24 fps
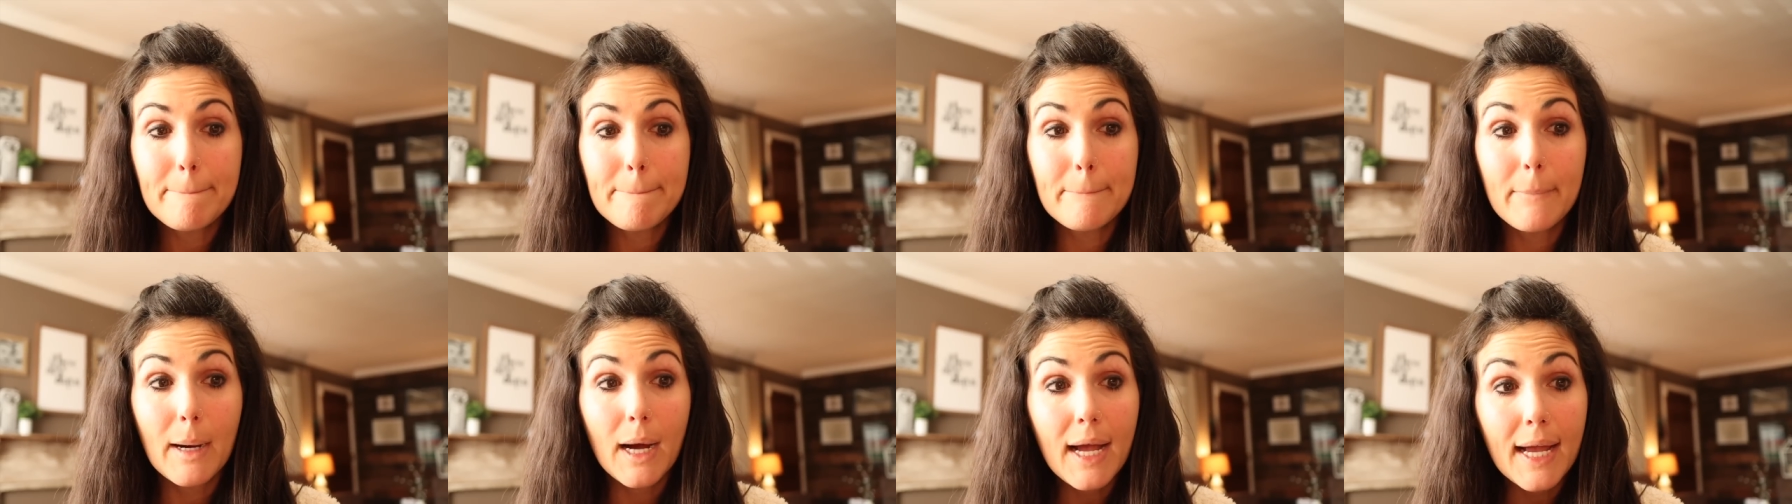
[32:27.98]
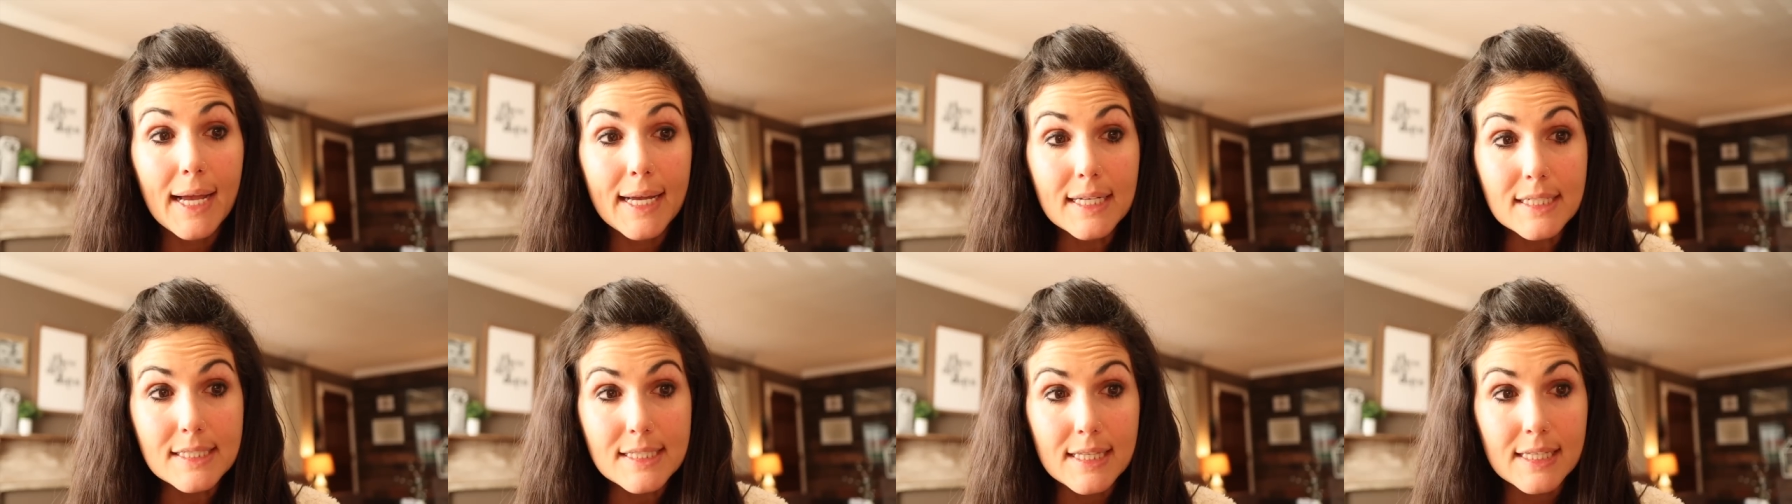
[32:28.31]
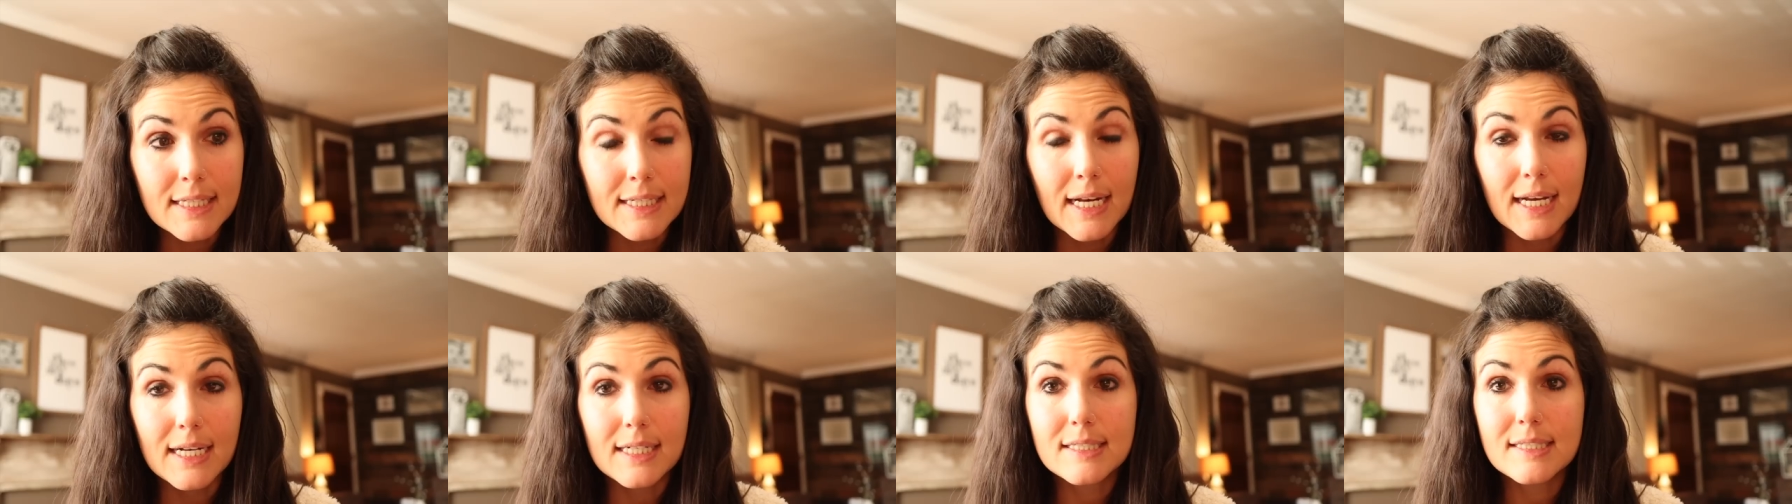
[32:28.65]
But
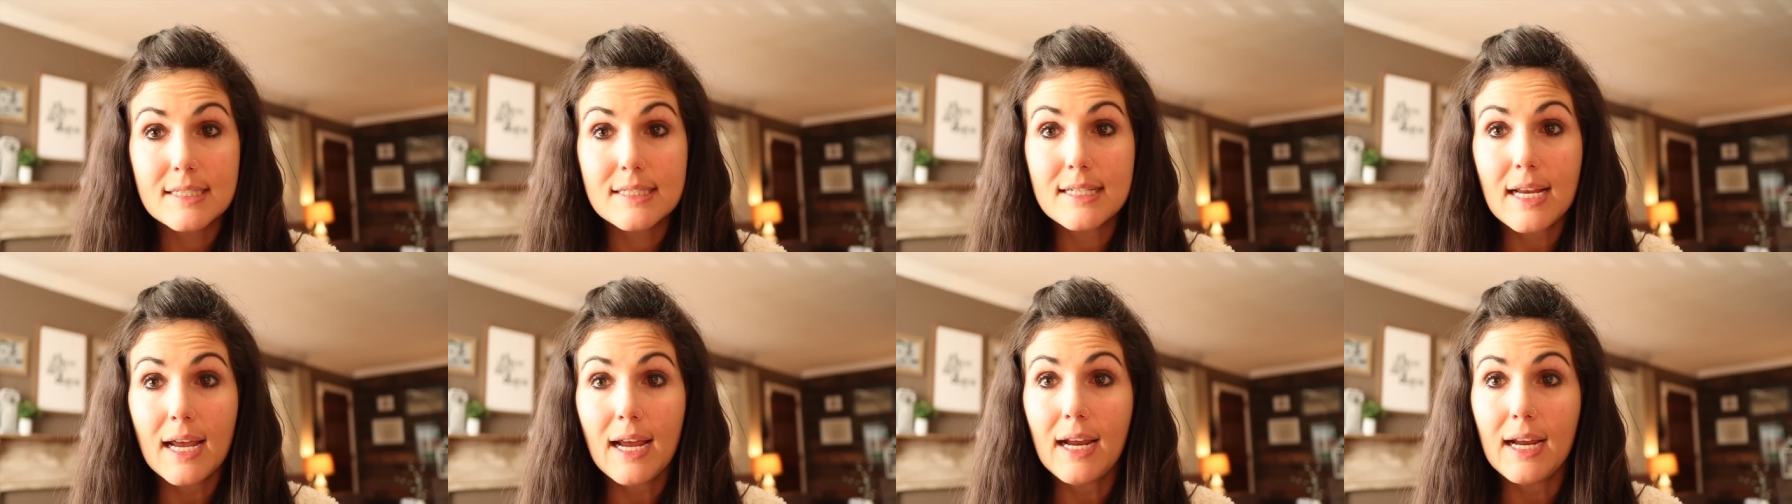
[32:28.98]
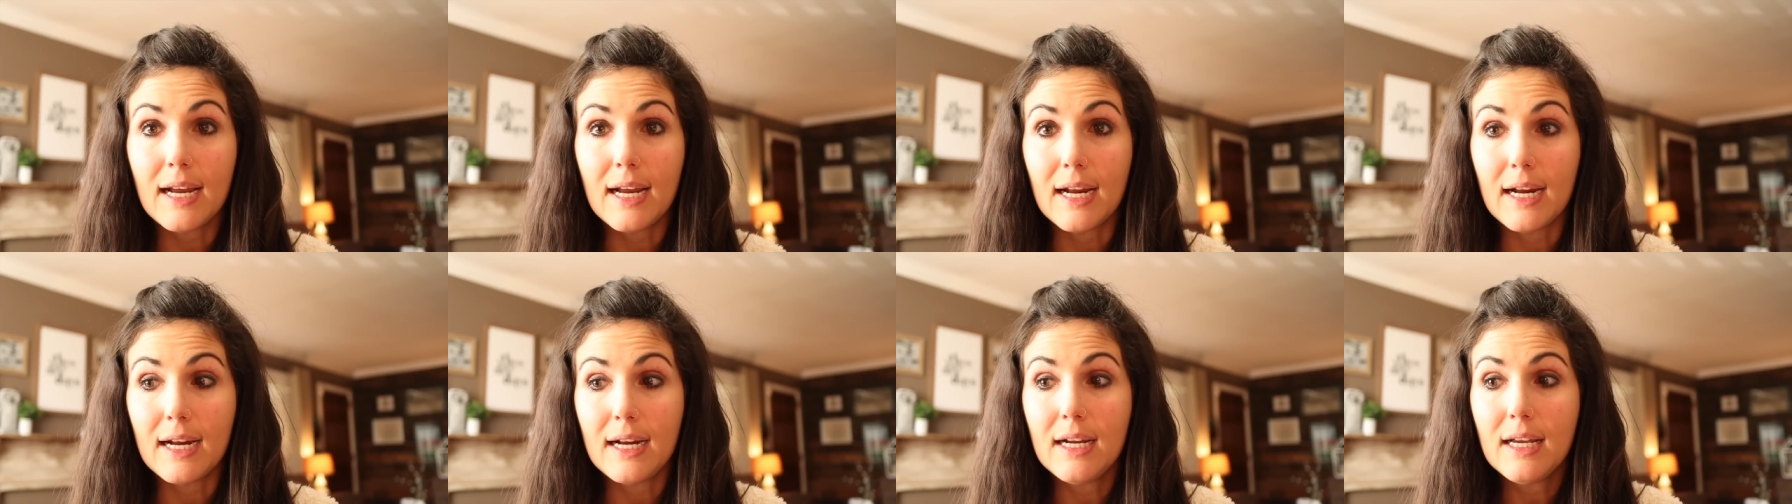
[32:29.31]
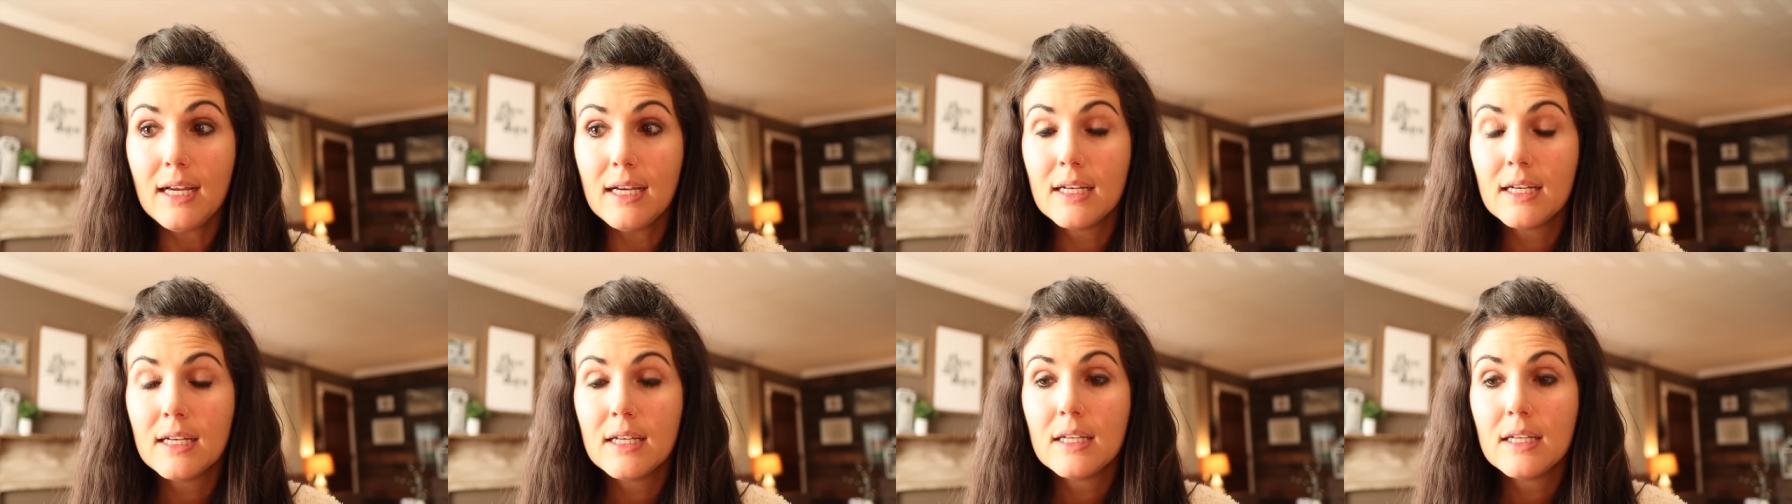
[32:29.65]
the next day,